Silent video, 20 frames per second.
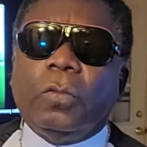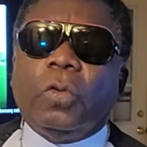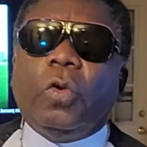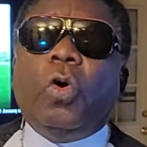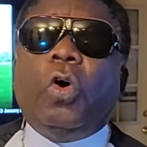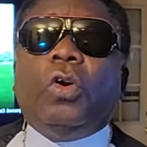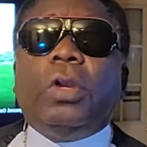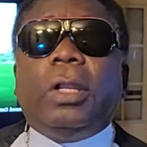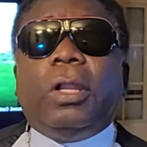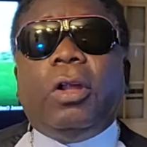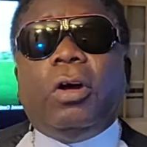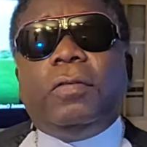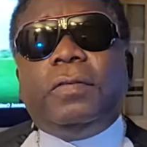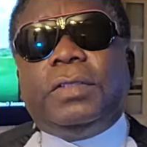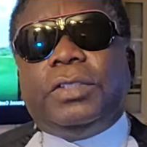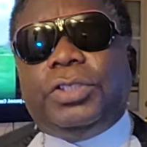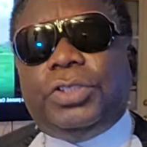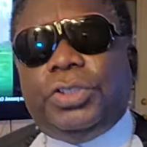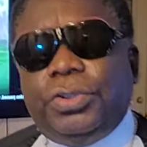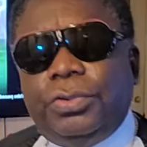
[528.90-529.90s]
God
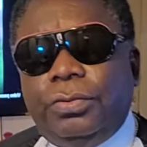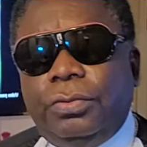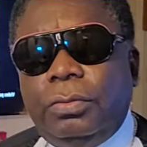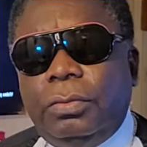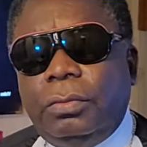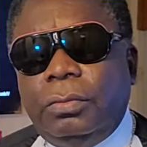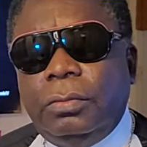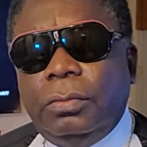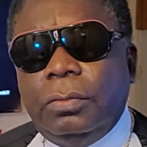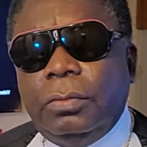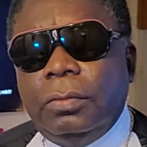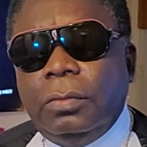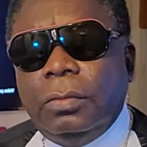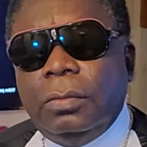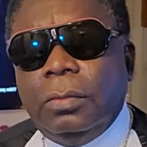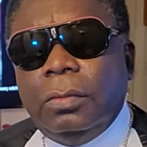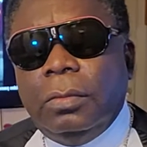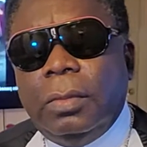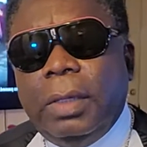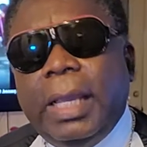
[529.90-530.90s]
loves you.
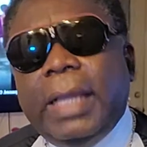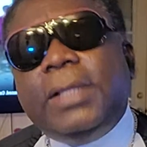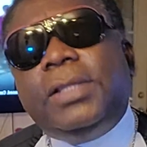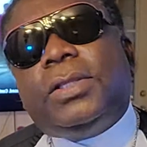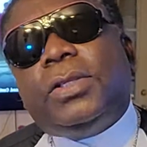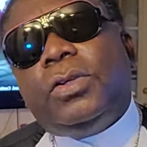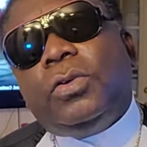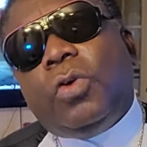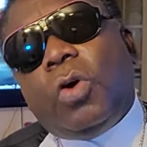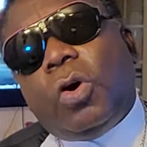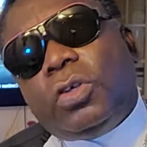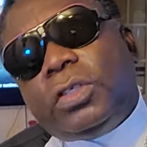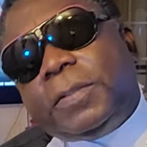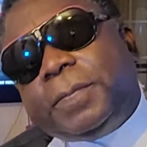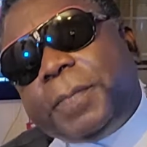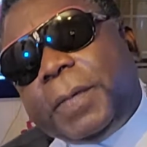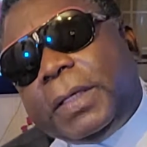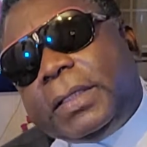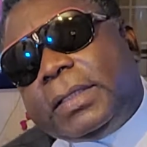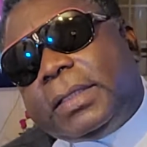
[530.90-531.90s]
And so God
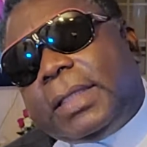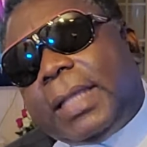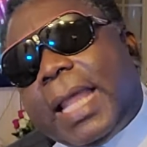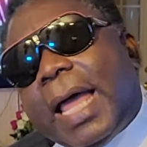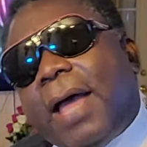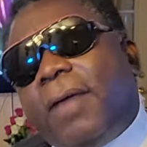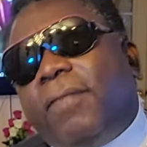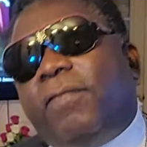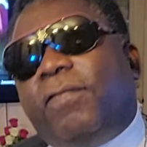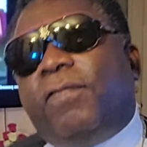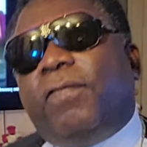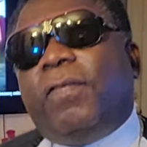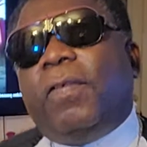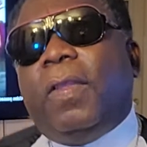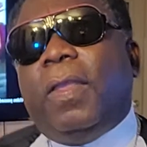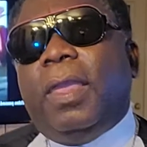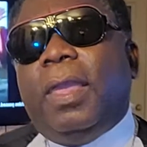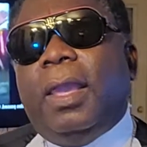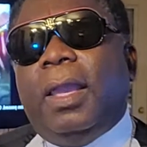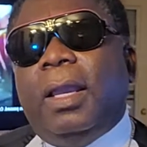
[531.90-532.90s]
speaks love.
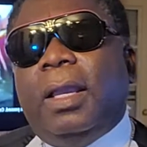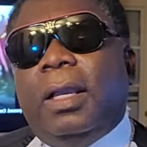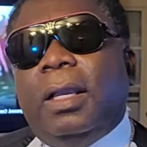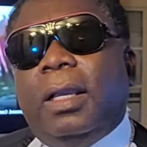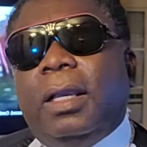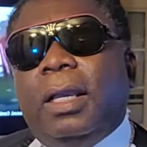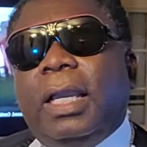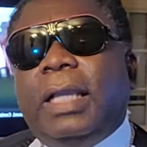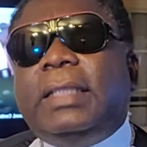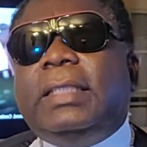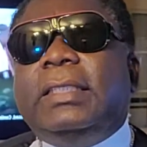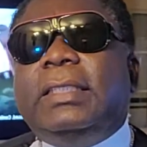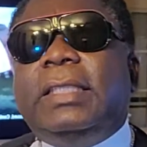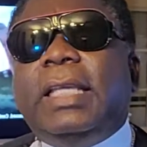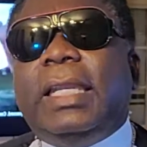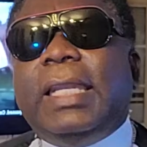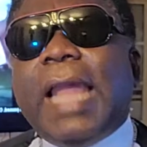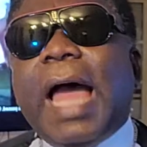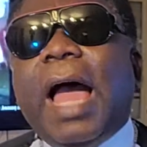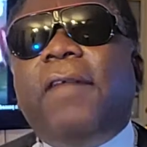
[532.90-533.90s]
It is
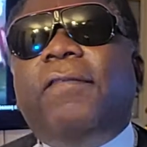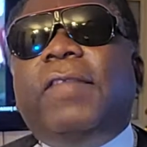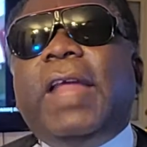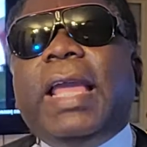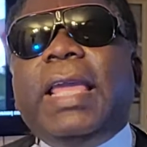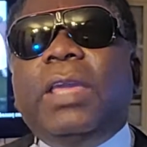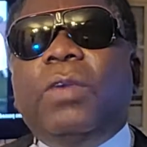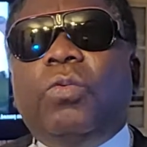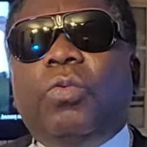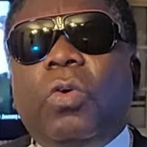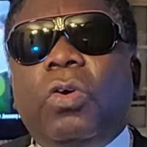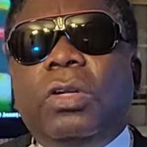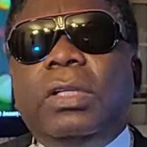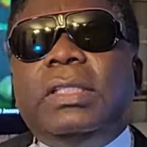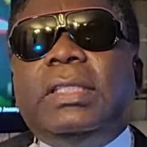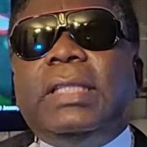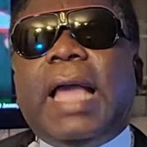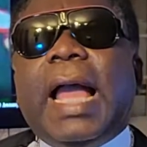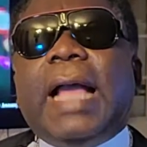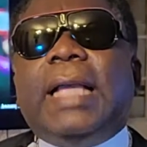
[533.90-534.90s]
the love that he
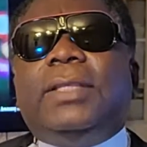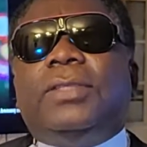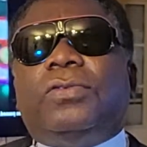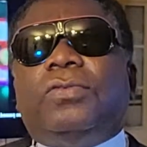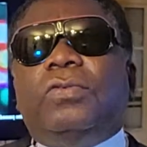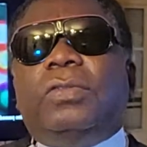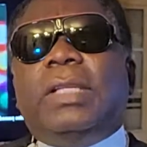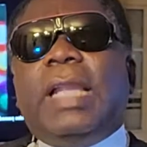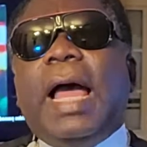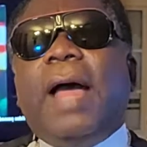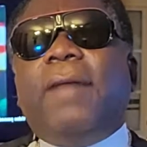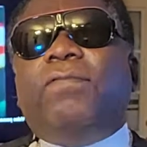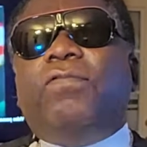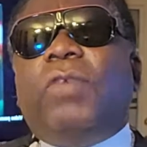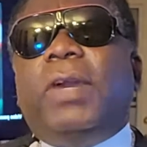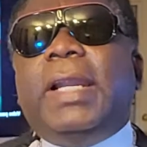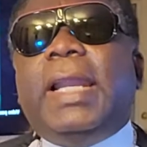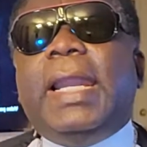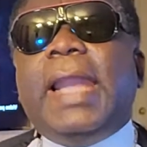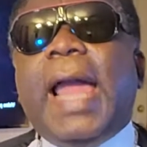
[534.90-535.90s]
wants us to love
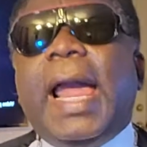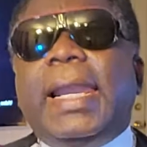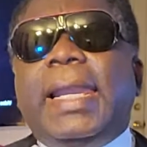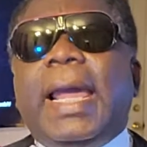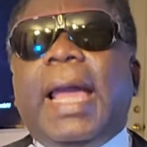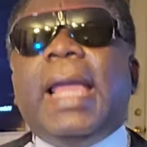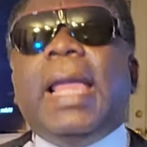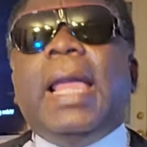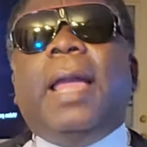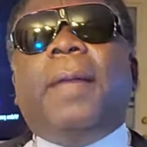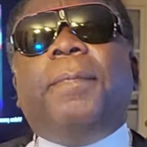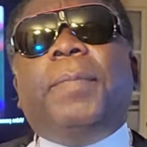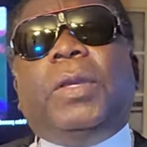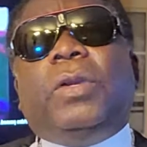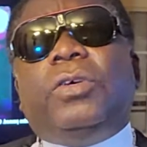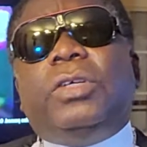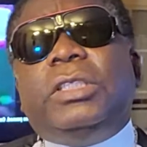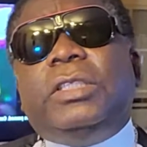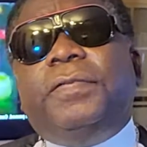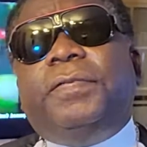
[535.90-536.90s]
one another.
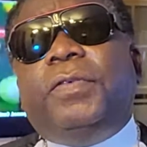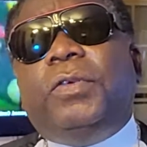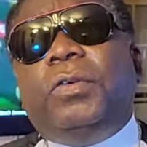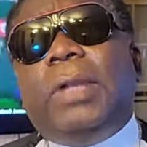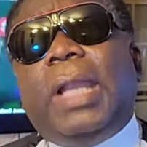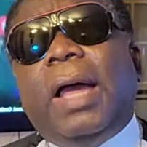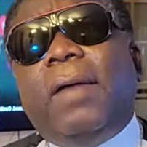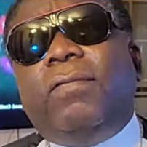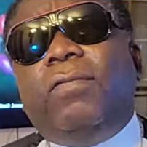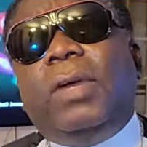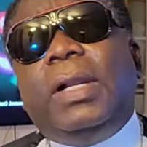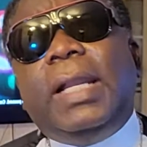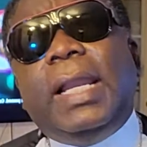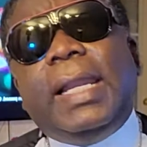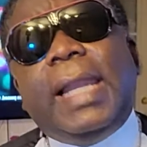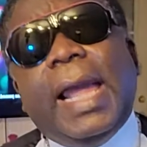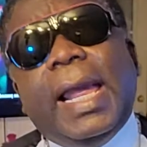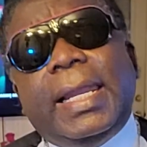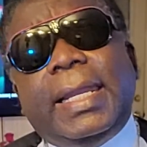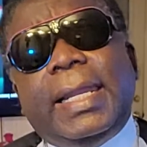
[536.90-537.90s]
Because if you love one
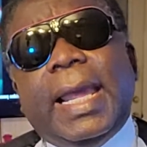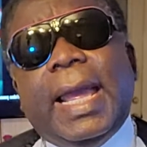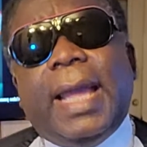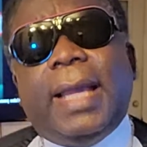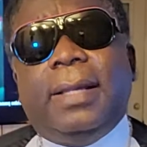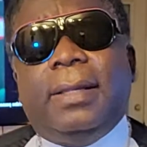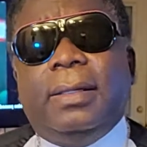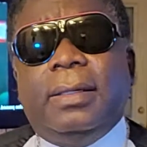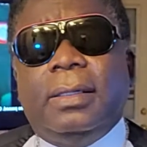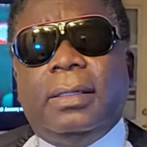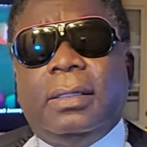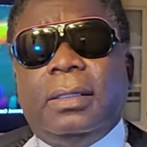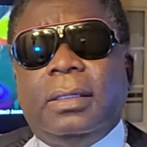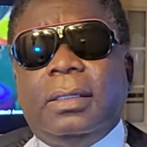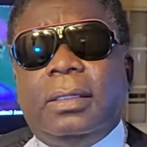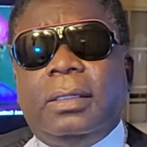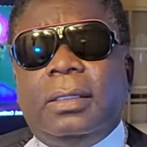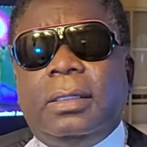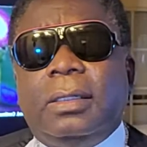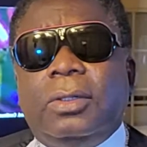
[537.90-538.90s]
another,
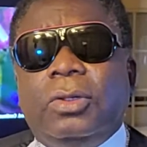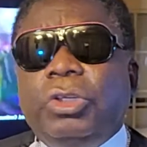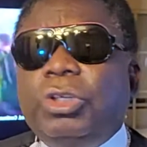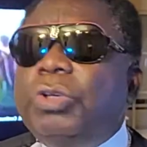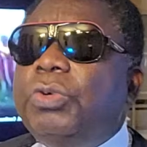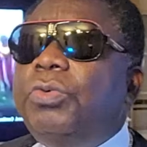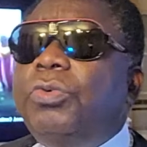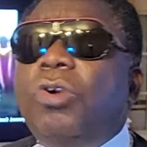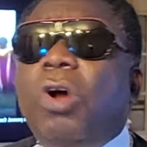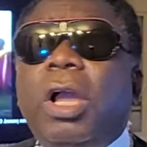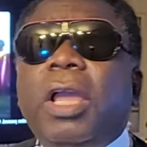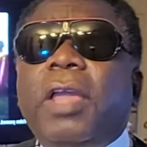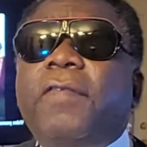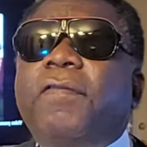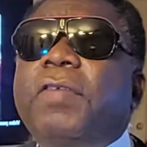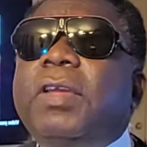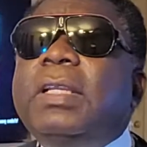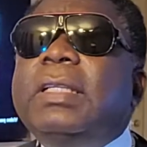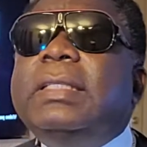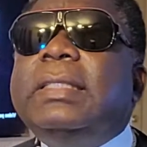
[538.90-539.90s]
you will not
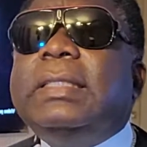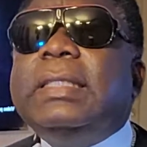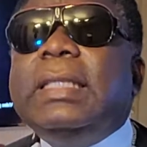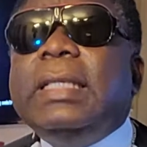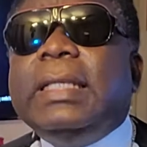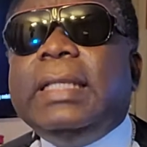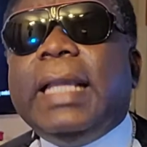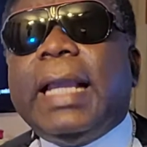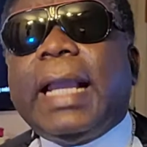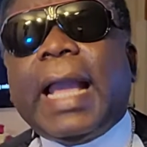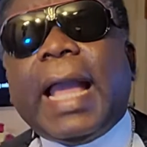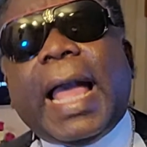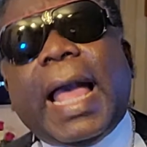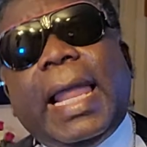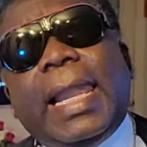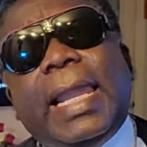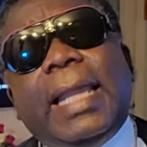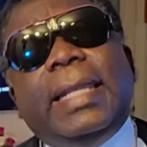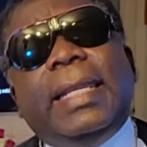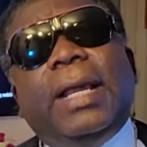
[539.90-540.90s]
even see the
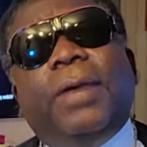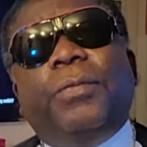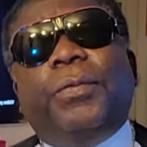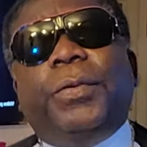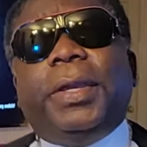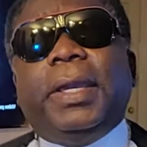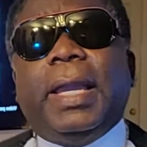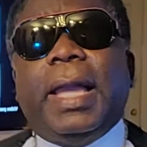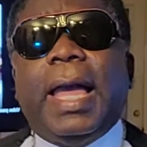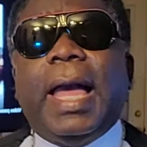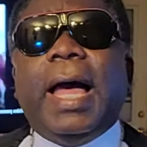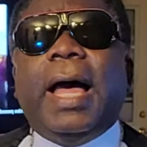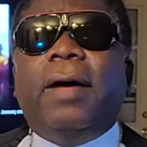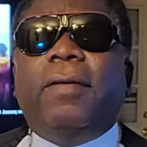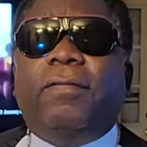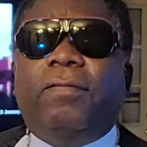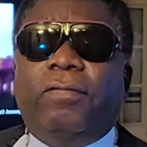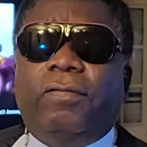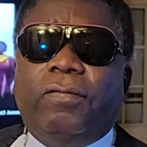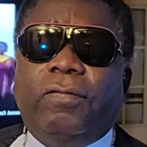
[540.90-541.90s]
color that we have.